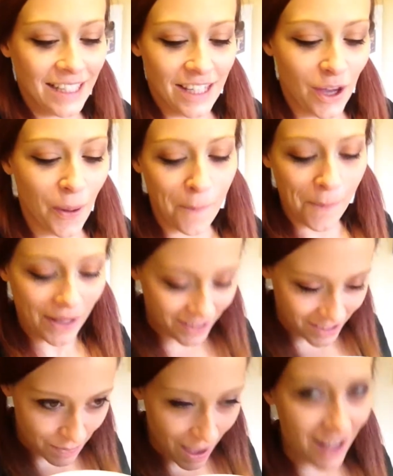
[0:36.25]
Yum.
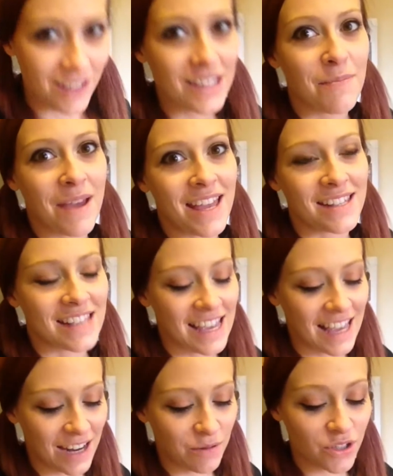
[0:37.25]
Smells
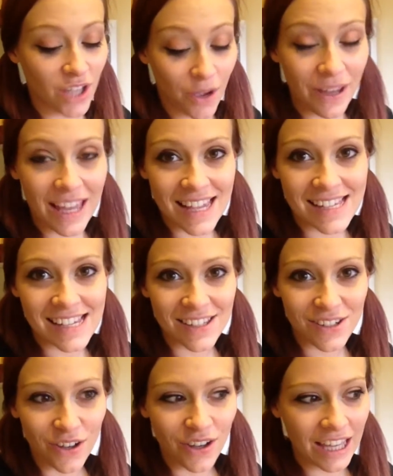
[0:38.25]
amazing. And it was so easy
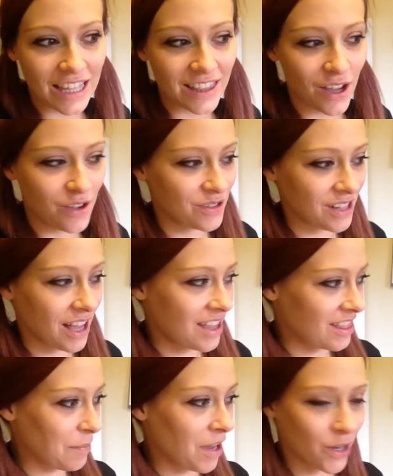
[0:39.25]
to cook in those, like
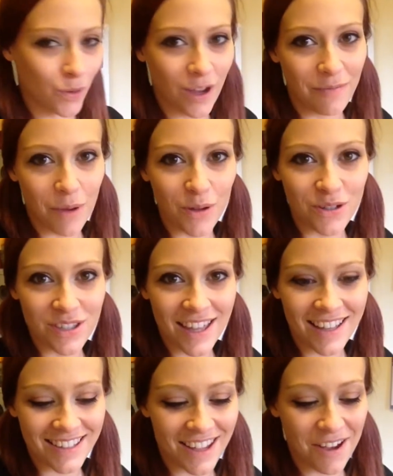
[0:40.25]
in that microwave poacher
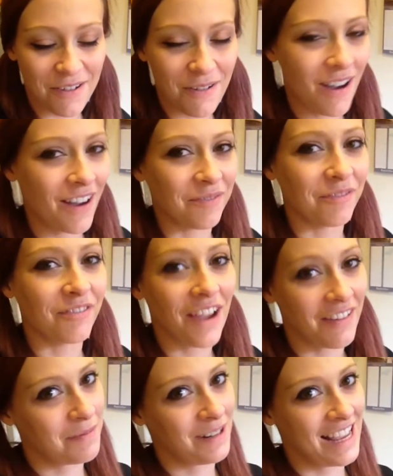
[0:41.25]
thing, so I'm
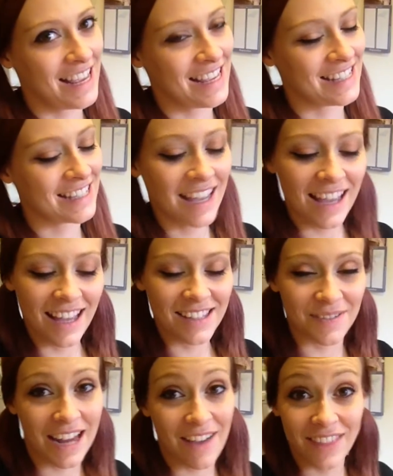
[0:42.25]
very pleased.
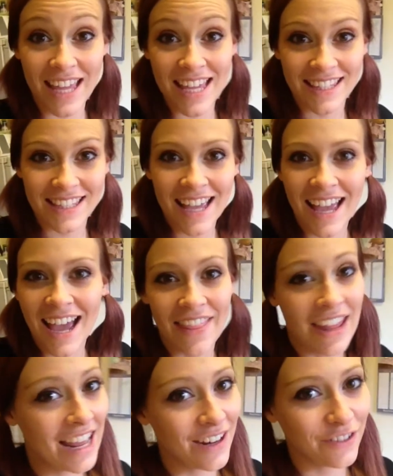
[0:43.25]
So I'm going to have this
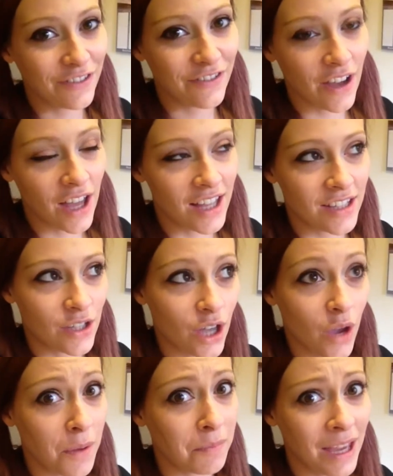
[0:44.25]
and then head off to
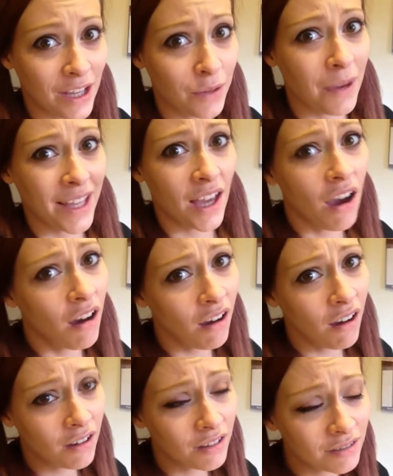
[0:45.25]
go and pick up my
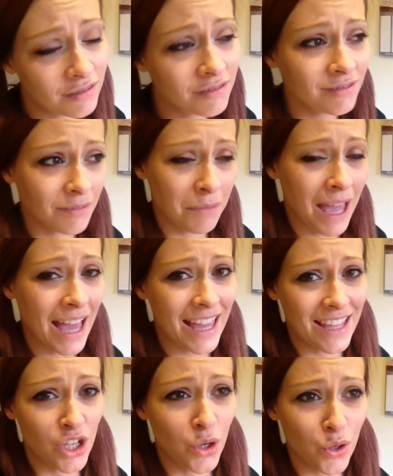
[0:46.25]
car and
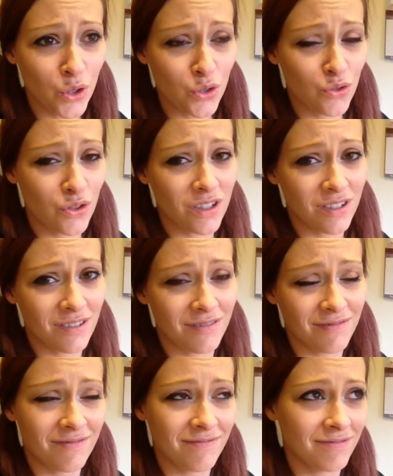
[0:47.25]
pay
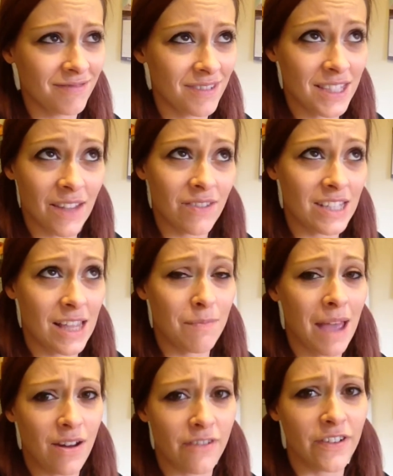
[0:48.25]

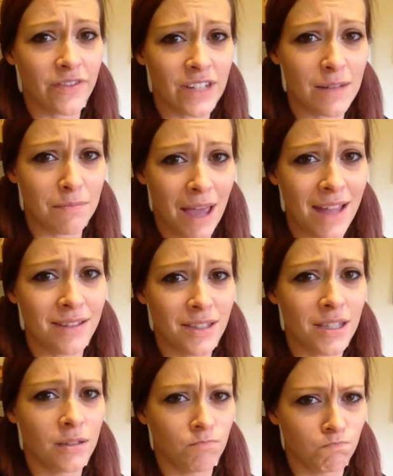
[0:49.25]

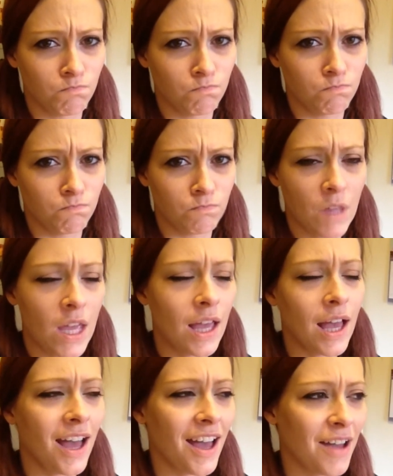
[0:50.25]

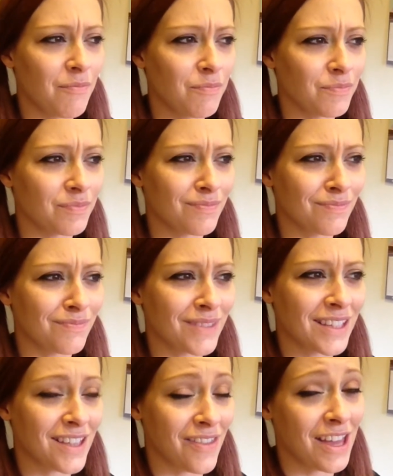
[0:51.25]
£217.15
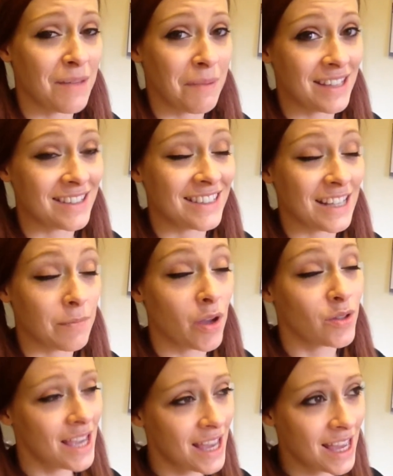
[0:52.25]
so that it passes
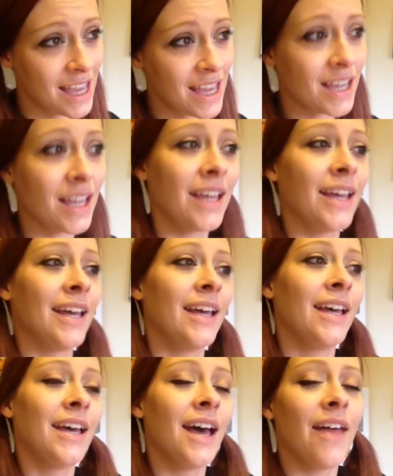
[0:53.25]
MOT and
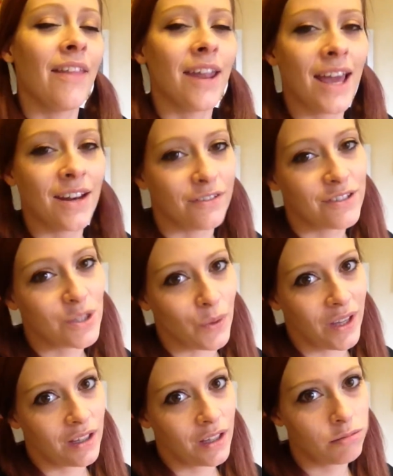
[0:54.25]
then head off to
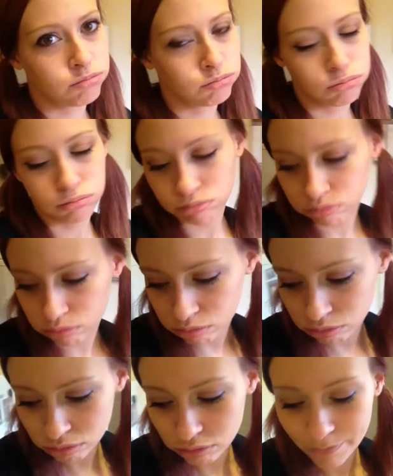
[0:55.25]
work.
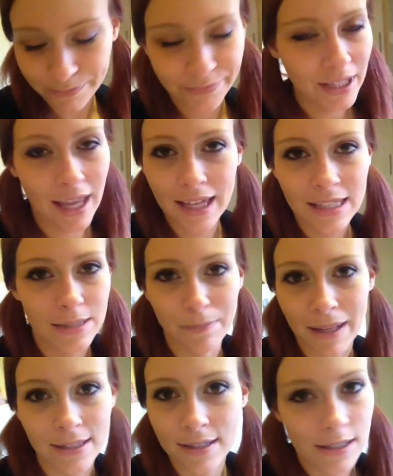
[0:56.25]

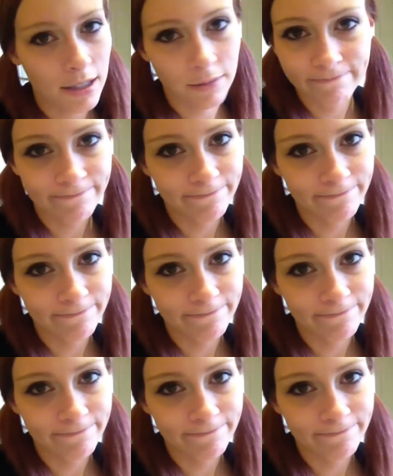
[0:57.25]
Expense.